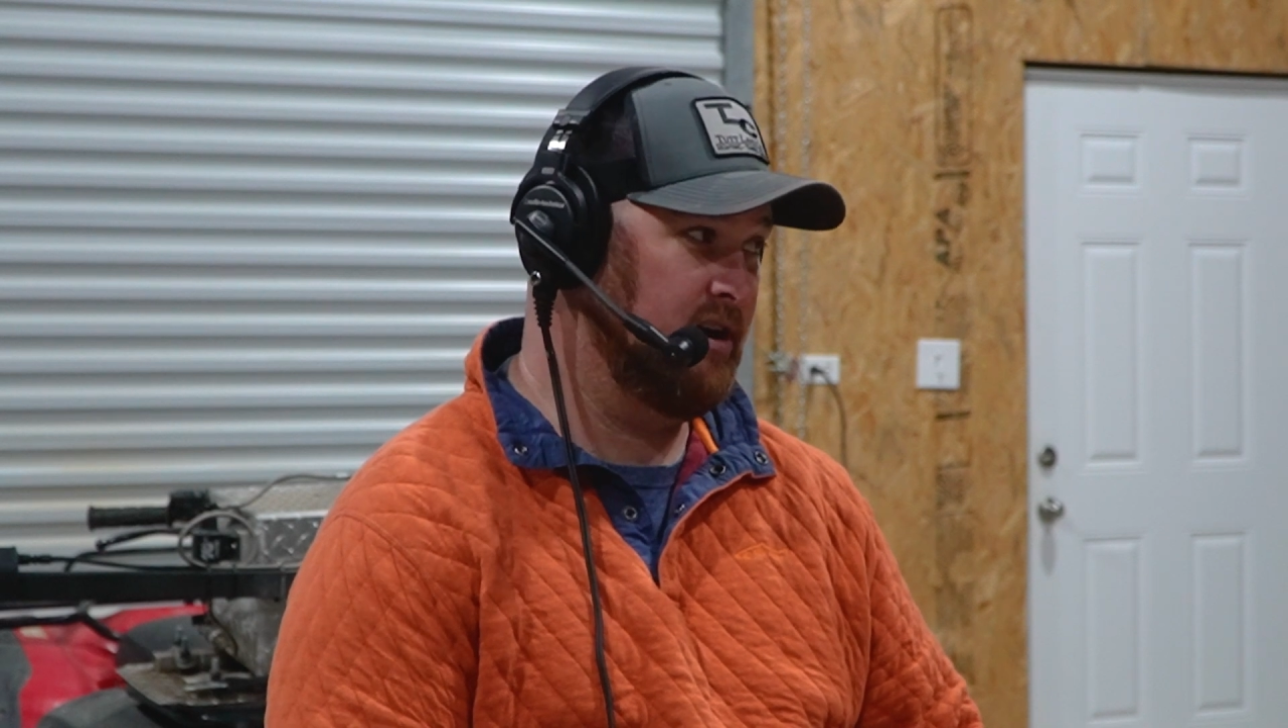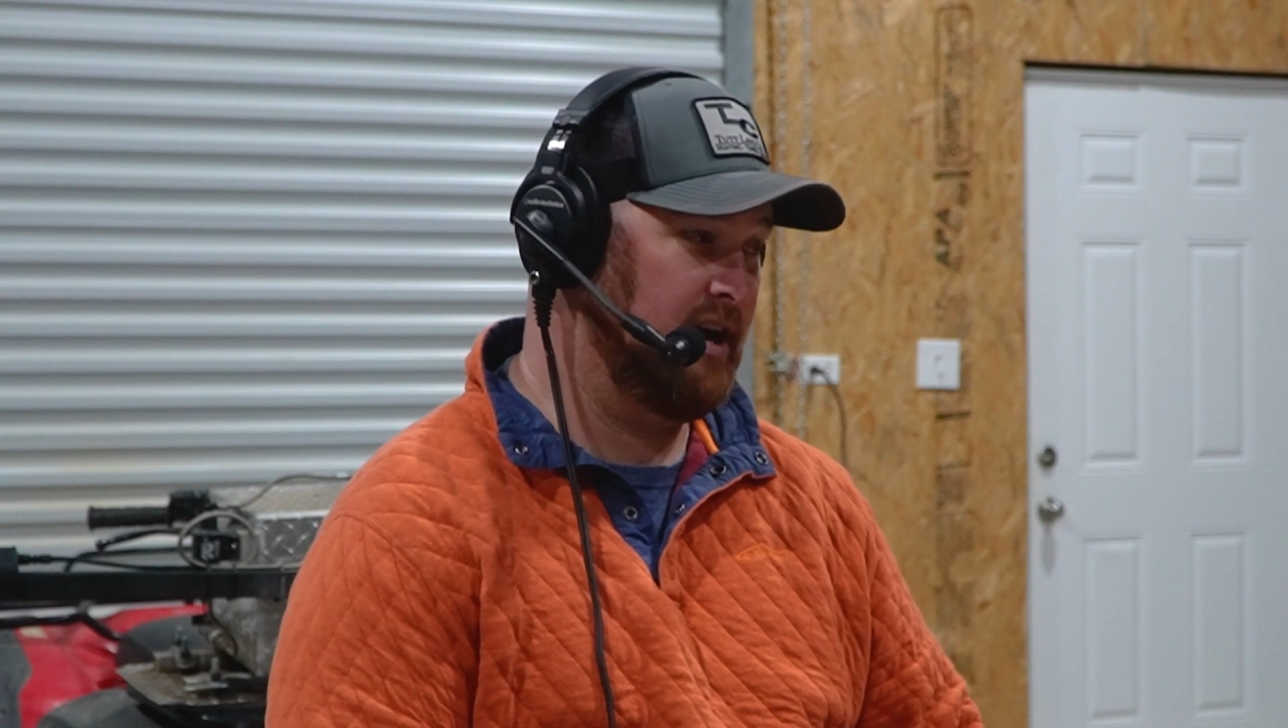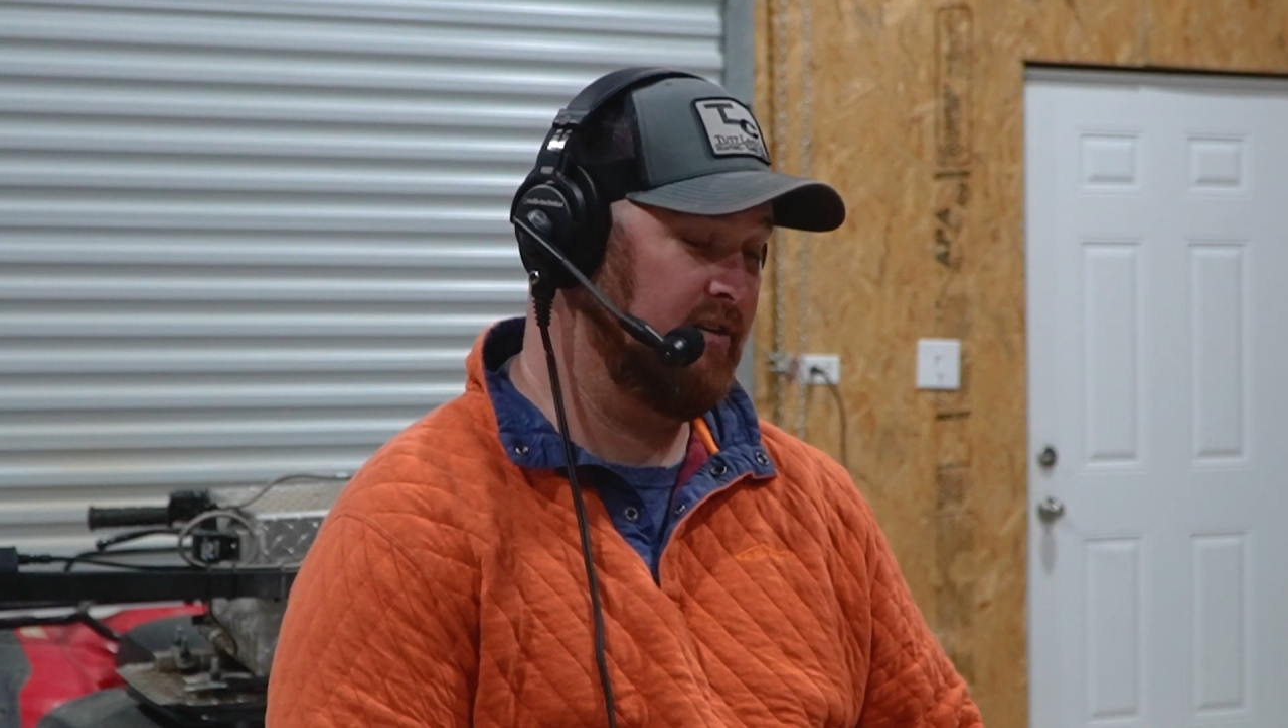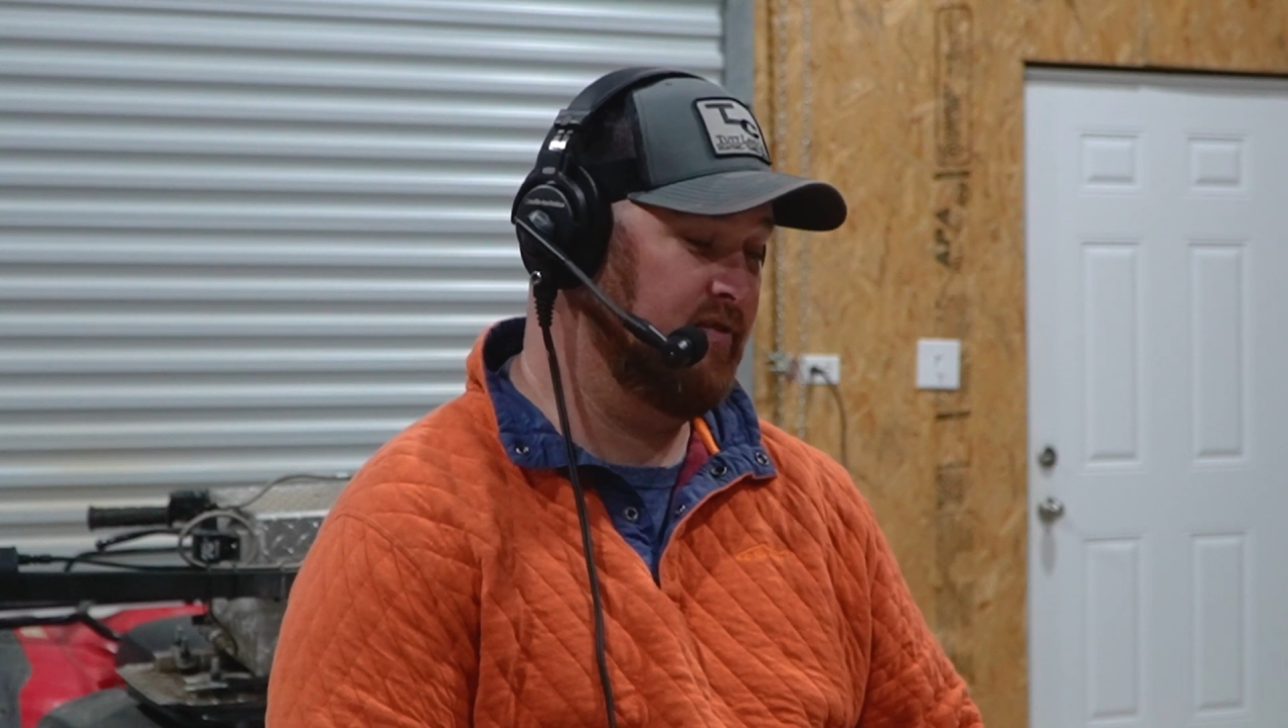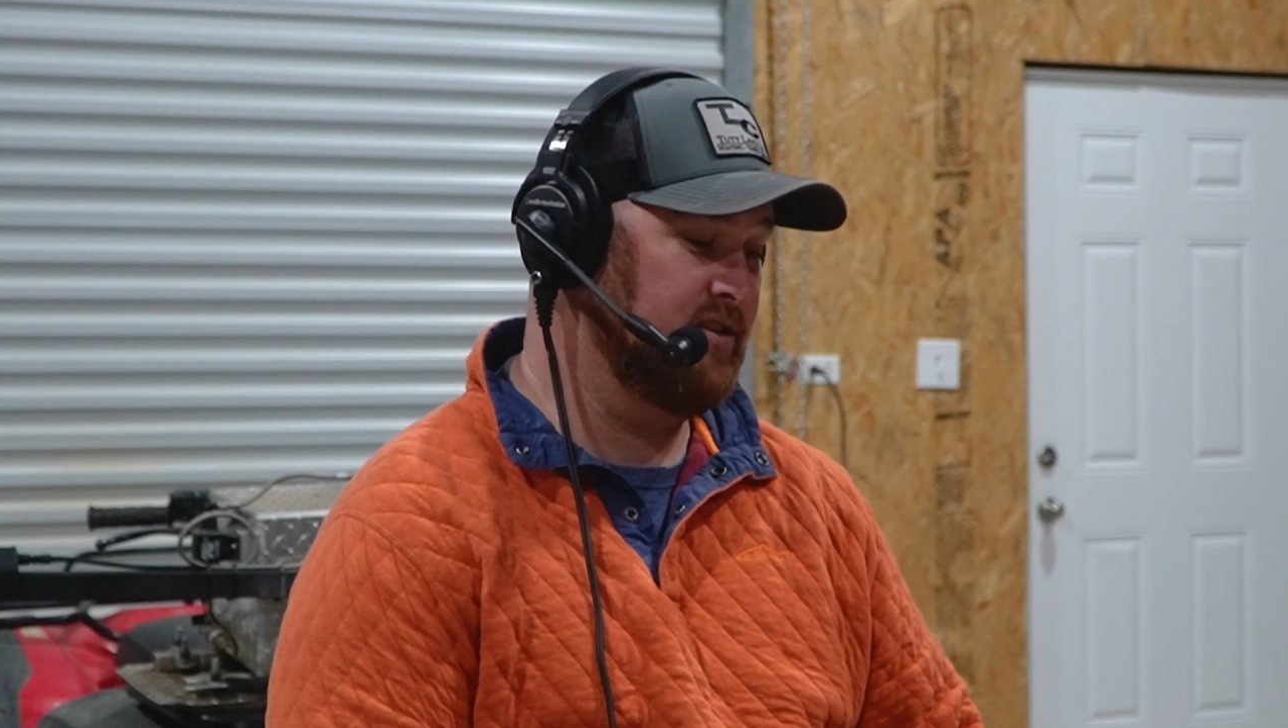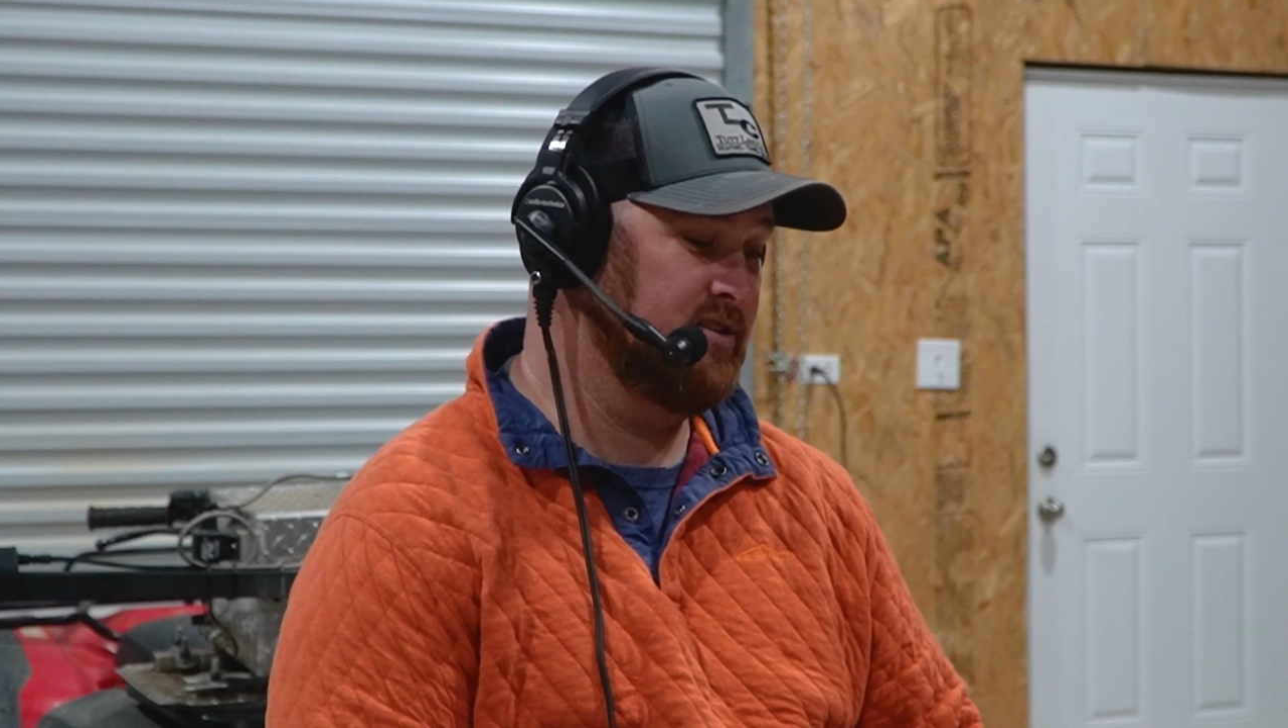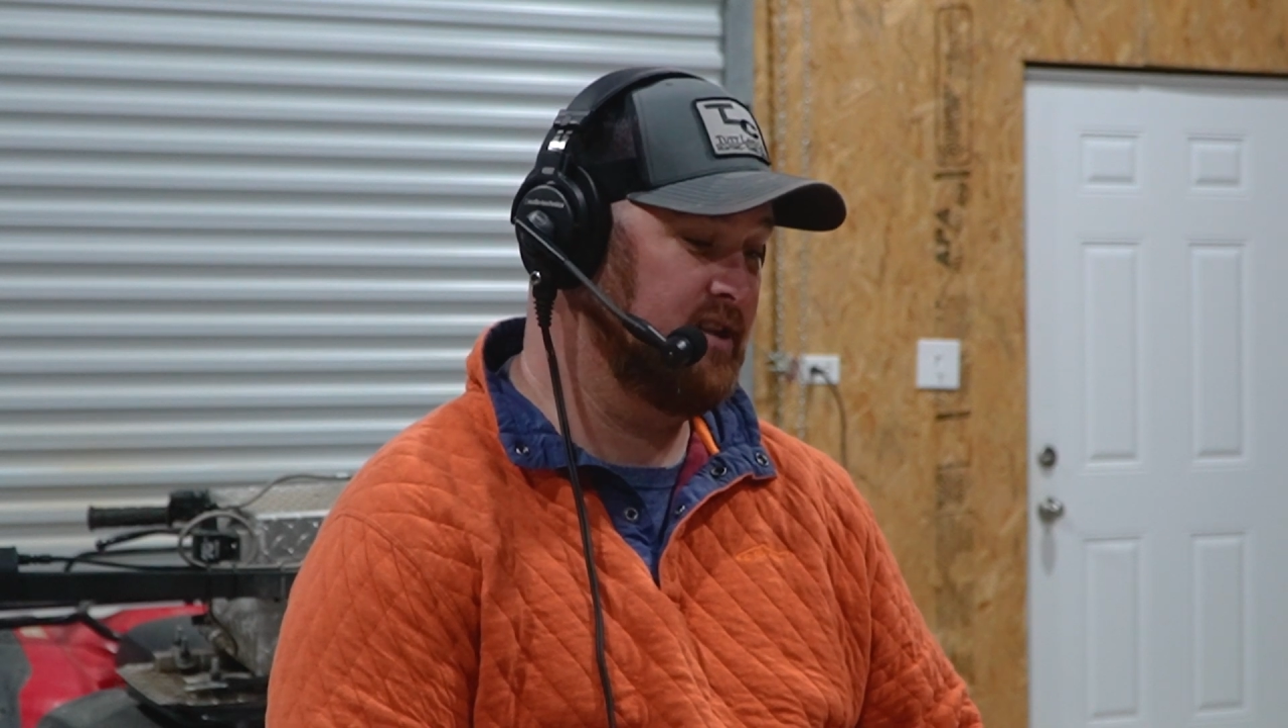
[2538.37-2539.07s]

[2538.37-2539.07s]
high fences